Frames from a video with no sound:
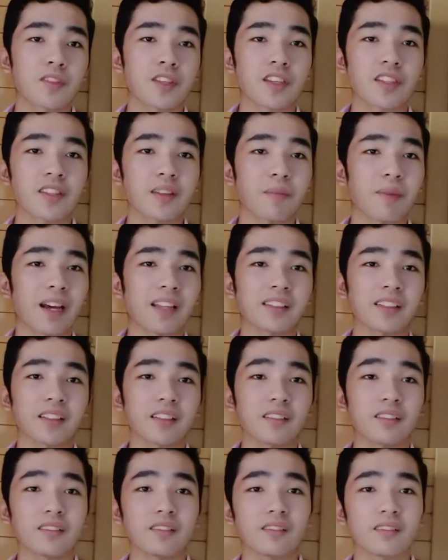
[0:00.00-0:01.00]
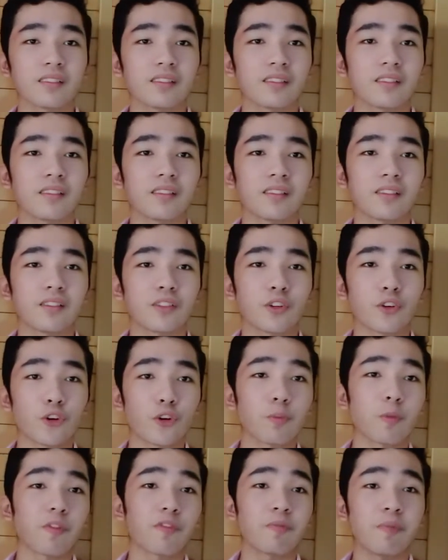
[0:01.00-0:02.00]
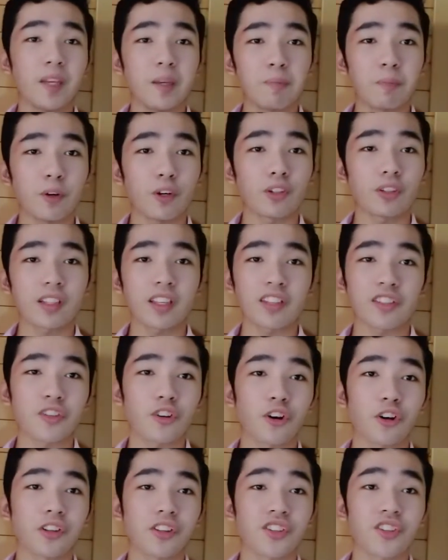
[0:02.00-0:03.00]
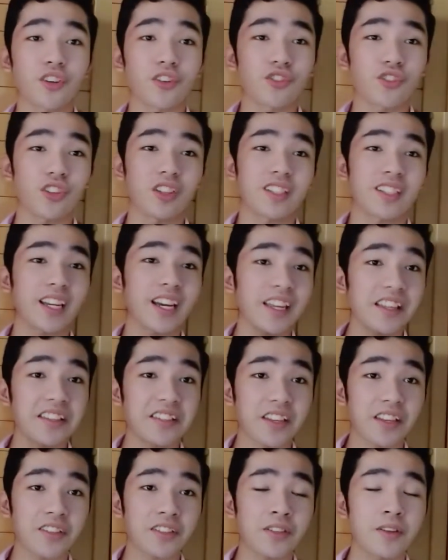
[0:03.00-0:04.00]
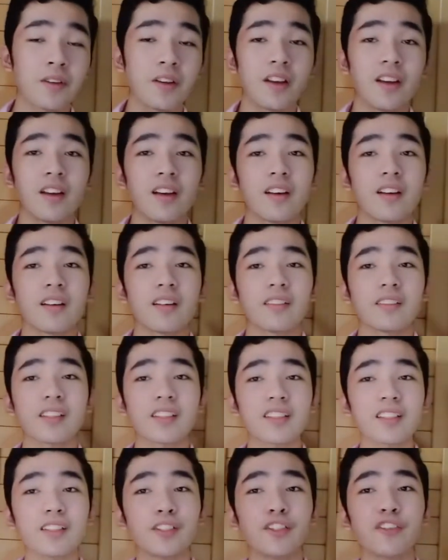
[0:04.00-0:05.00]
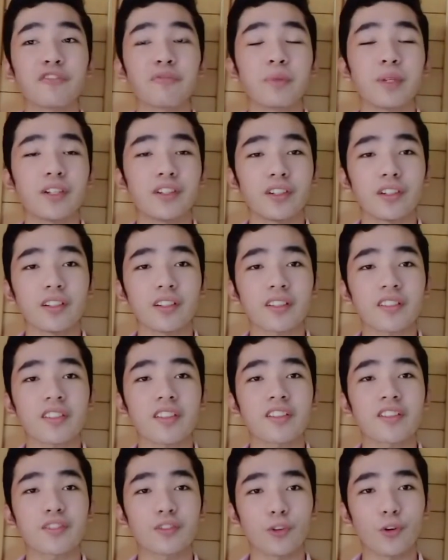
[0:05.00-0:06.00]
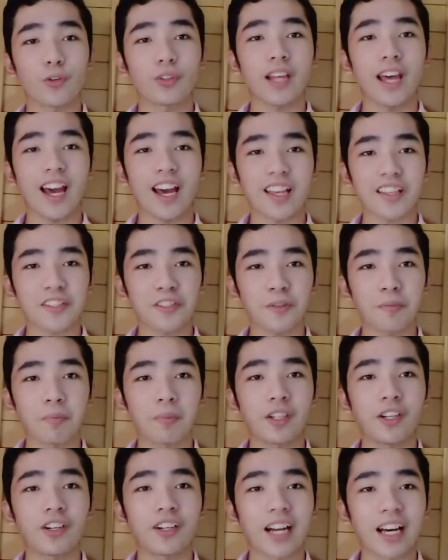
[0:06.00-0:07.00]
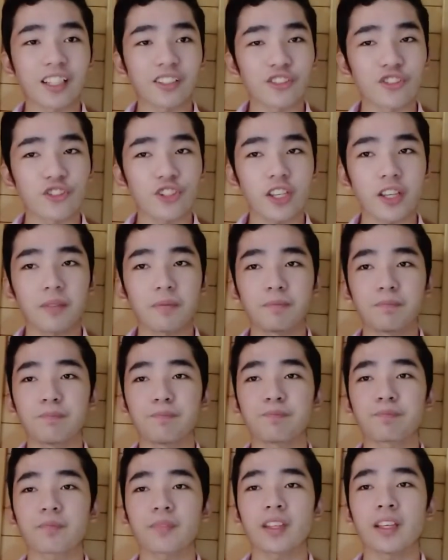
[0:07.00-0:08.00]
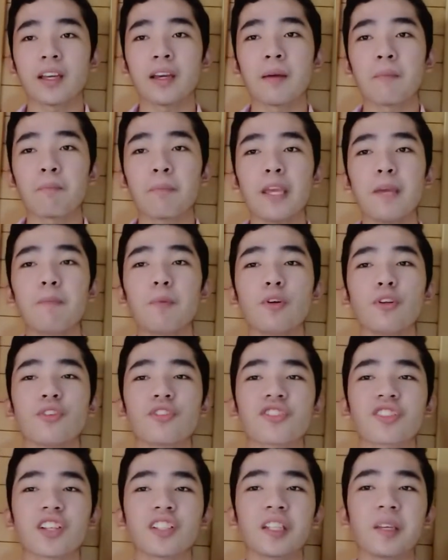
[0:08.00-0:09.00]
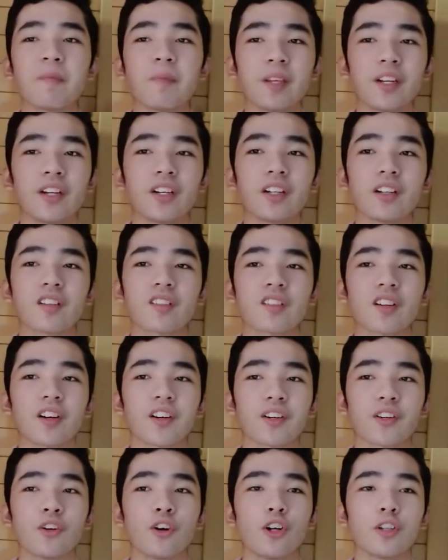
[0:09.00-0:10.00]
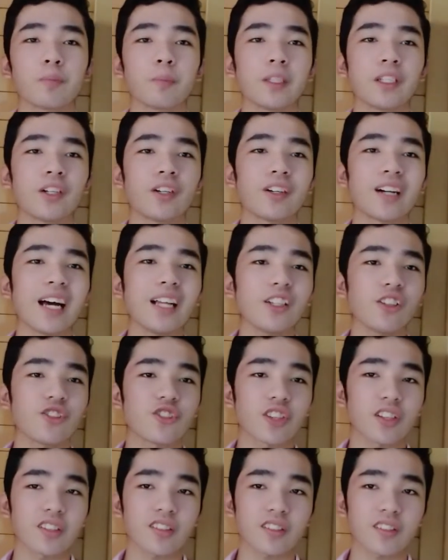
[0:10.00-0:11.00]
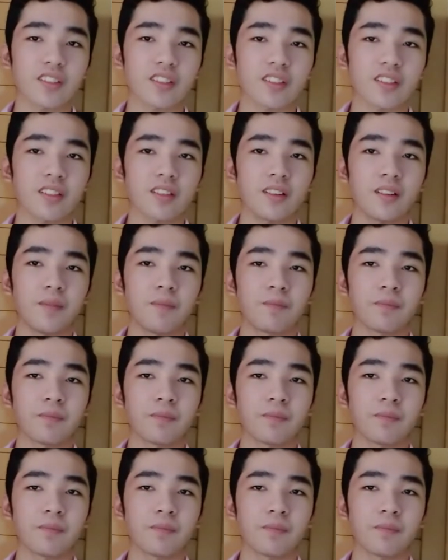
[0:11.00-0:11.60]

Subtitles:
systematic group of people is called social sciences. The study of minerals is known as mineralogy. People who study minerals are called mineralogists.